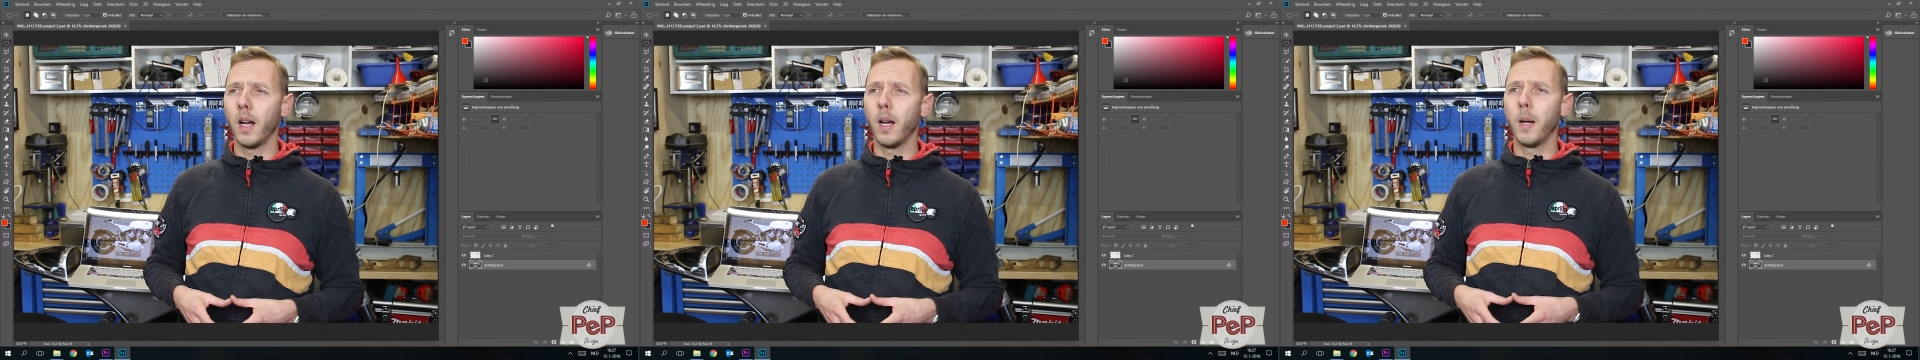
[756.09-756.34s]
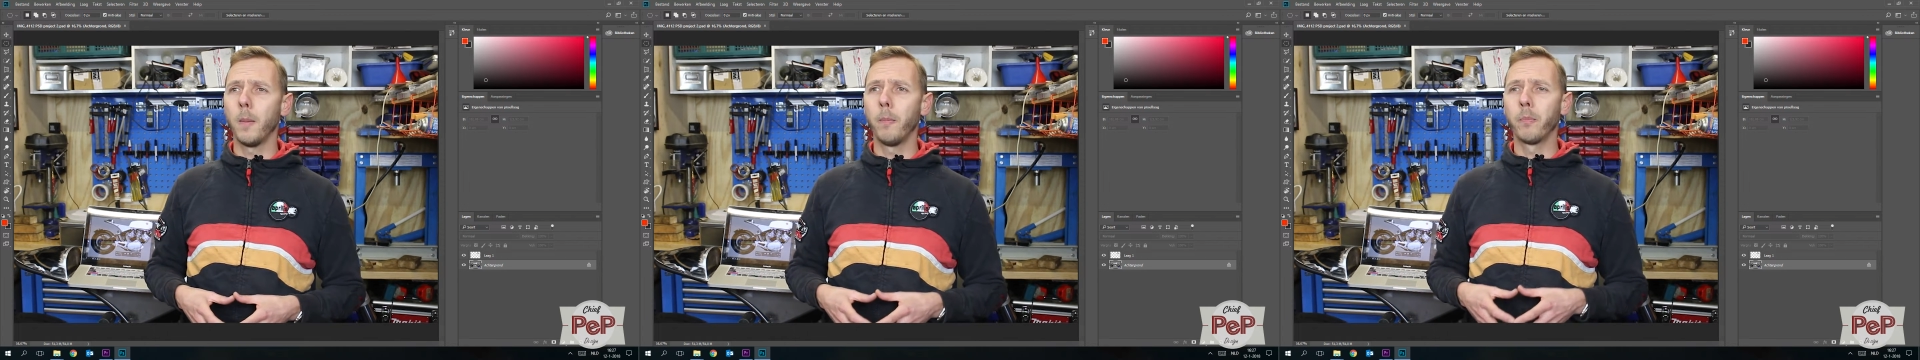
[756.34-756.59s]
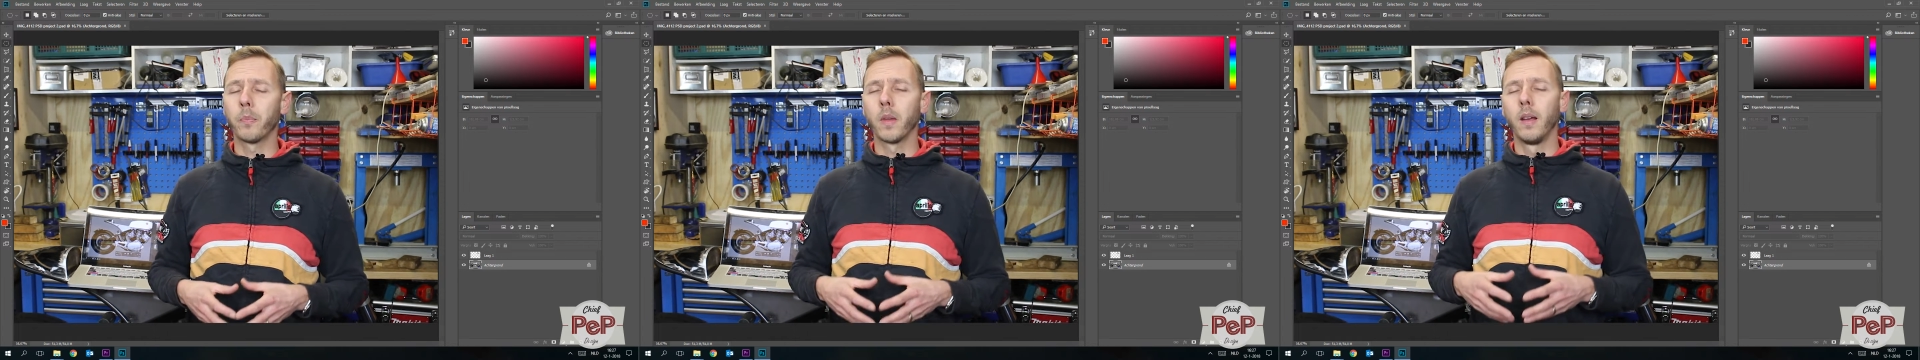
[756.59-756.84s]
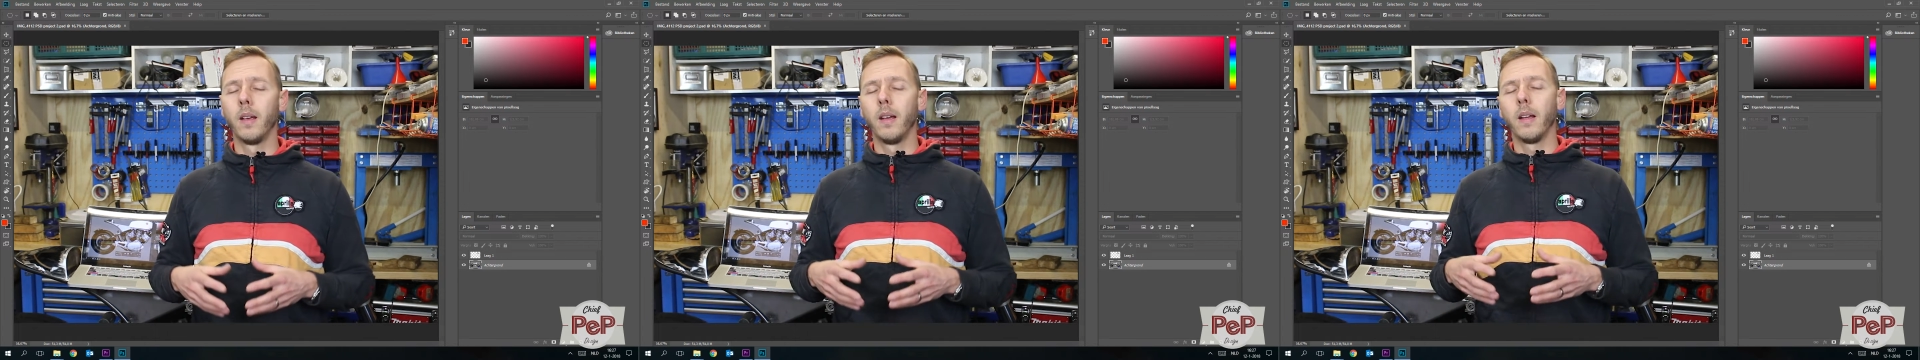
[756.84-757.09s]

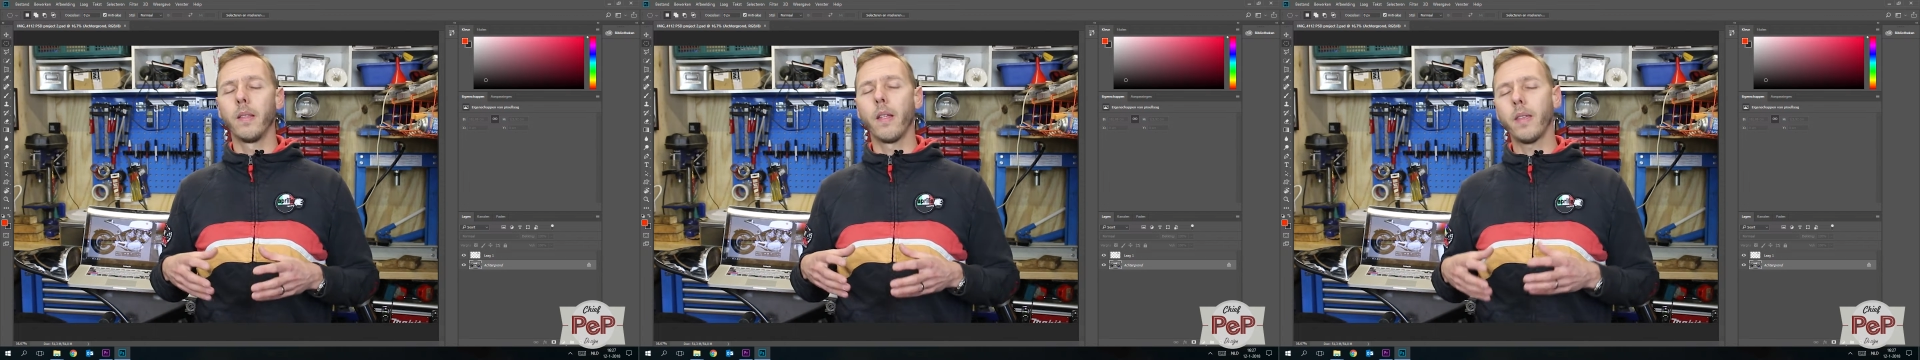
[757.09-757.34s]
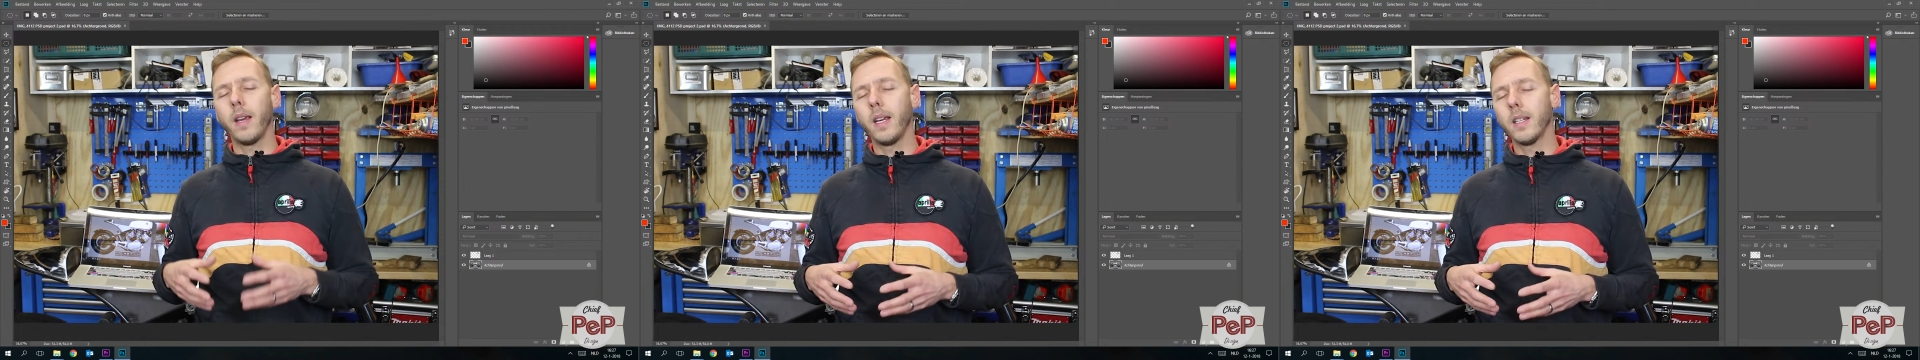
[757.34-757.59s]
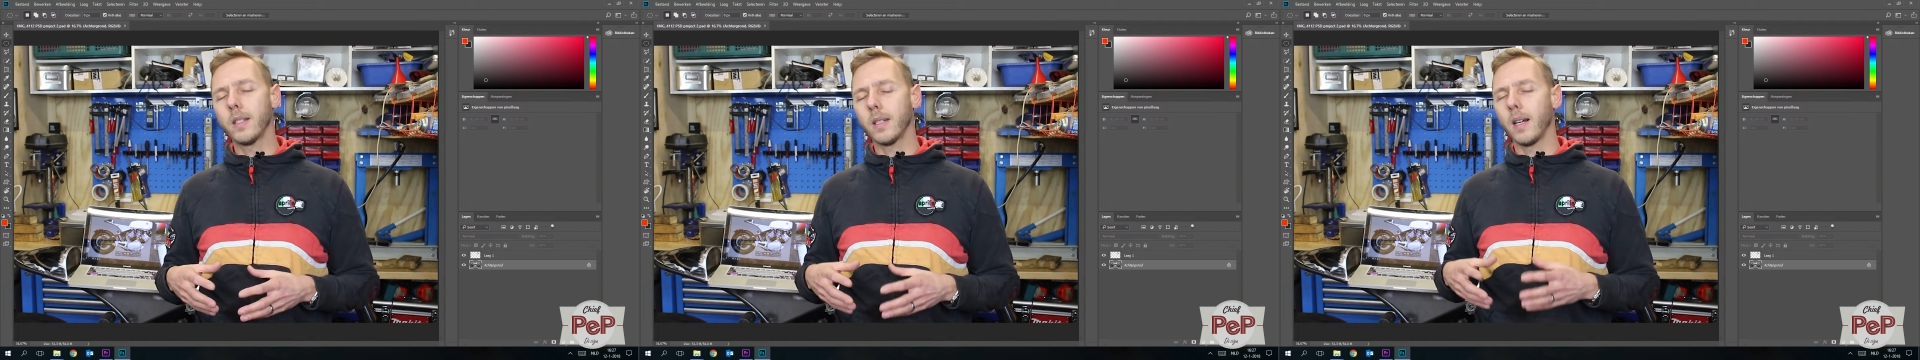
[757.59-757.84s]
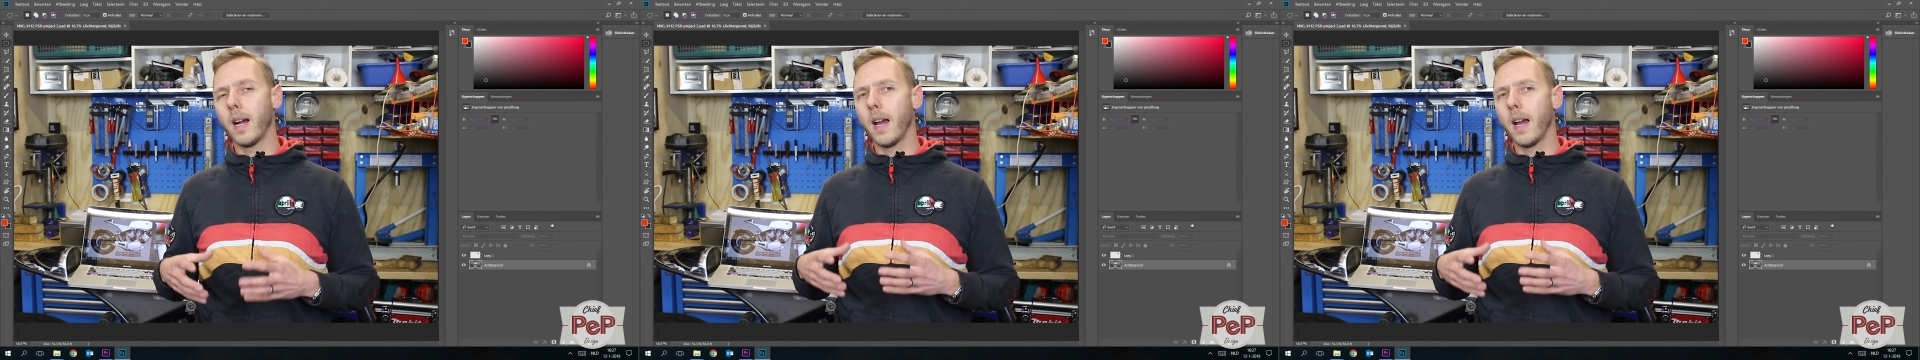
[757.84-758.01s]
The thing is,